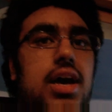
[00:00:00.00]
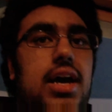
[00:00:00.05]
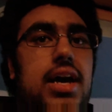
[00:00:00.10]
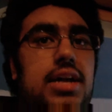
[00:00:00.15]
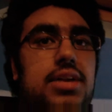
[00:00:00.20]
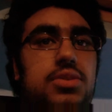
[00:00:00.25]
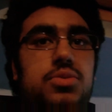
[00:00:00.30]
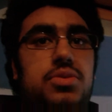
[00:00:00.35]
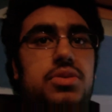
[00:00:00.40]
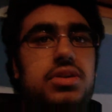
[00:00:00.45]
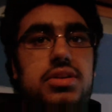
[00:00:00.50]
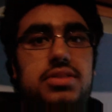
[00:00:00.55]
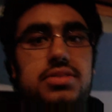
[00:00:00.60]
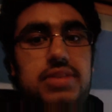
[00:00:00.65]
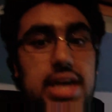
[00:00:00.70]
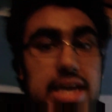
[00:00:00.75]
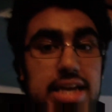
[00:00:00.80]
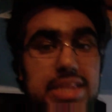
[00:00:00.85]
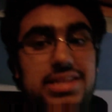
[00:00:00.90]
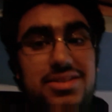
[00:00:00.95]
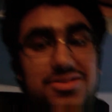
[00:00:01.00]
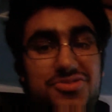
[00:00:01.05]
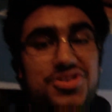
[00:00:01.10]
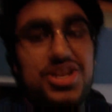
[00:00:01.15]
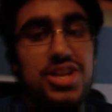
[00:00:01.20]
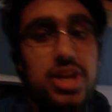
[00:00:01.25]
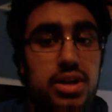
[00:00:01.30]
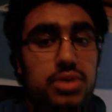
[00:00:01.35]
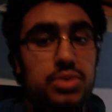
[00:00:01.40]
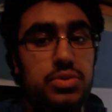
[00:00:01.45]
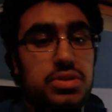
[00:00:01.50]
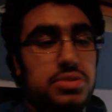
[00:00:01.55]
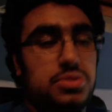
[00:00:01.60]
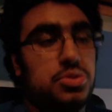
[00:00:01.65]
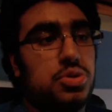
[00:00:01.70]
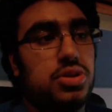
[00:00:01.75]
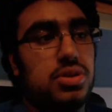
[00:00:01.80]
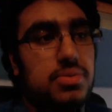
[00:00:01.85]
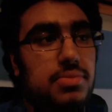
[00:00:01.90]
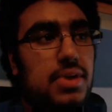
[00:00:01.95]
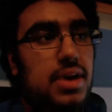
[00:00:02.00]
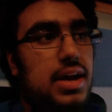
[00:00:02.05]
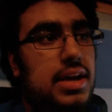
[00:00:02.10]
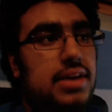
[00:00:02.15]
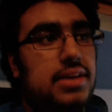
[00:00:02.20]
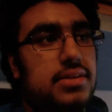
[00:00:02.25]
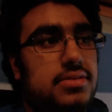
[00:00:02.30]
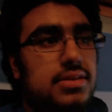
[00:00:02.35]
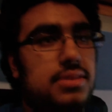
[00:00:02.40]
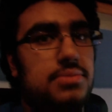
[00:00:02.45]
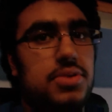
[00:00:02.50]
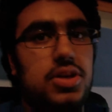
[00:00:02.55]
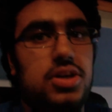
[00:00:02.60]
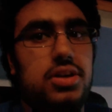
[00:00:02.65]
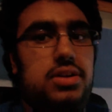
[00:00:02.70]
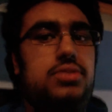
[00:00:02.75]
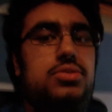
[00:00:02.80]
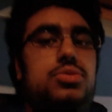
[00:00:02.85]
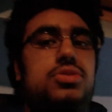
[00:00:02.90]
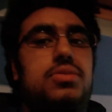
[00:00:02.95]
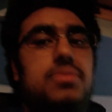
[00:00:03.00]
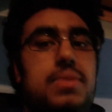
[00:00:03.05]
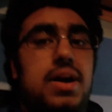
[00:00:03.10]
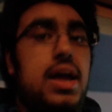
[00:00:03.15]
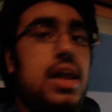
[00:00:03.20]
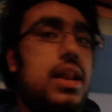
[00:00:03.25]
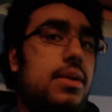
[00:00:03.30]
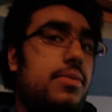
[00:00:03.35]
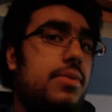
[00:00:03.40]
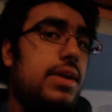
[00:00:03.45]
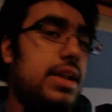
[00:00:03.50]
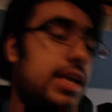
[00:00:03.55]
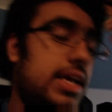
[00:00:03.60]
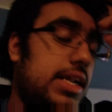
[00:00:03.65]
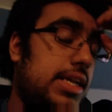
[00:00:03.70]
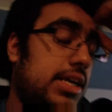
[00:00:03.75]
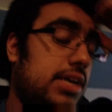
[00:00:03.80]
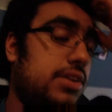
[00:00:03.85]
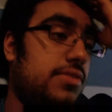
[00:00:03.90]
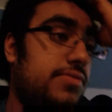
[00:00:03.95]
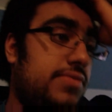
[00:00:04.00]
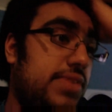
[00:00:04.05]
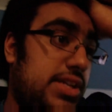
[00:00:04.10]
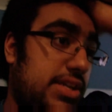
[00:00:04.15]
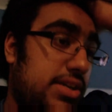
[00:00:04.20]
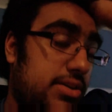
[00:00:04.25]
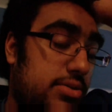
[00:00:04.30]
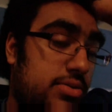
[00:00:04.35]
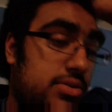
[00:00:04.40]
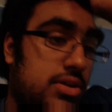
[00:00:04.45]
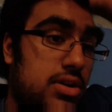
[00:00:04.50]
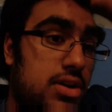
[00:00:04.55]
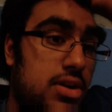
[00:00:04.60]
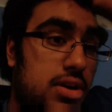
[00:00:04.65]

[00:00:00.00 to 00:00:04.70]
I, I don't want to like in this video. I don't want to talk about it because I'm not going to talk about it anyway in any other video.